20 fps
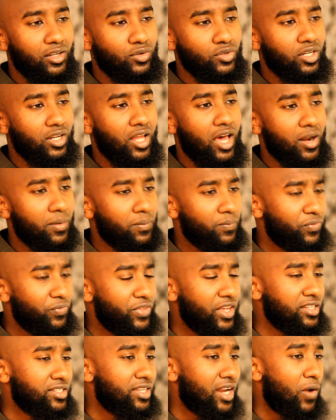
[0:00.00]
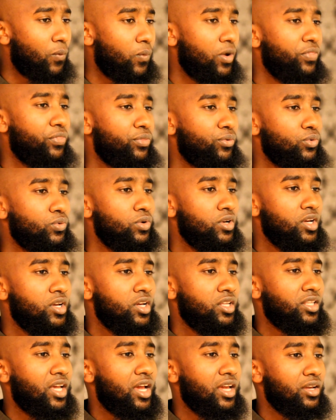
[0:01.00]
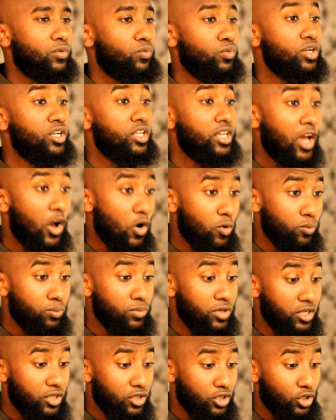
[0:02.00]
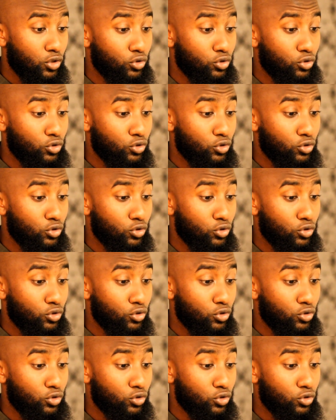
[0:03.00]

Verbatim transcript: And there's a lot of things that I went through that really helped me,